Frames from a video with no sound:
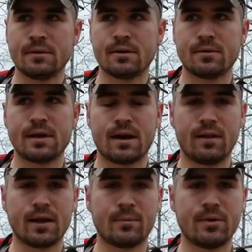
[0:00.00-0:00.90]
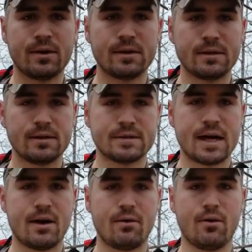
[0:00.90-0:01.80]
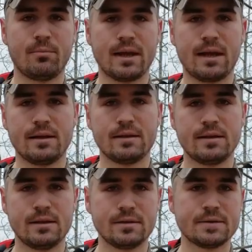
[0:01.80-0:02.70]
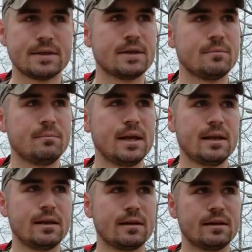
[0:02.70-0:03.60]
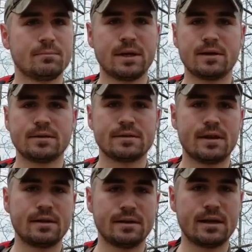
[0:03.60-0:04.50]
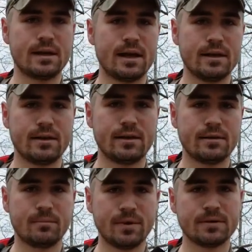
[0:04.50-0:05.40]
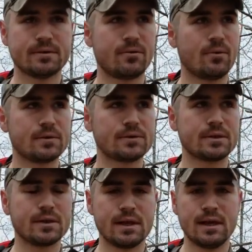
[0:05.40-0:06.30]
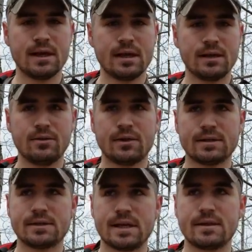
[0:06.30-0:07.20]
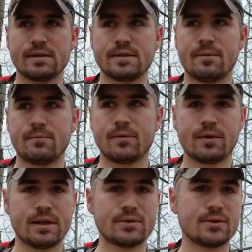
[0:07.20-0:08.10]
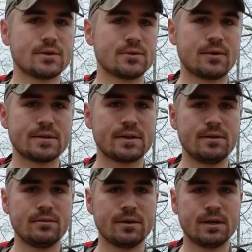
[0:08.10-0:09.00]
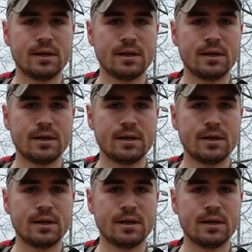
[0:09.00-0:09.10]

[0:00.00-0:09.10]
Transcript: The other thing I like about it is how open-ended it is, meaning because it's not a dedicated pistol holster, you can set this up for like search and rescue.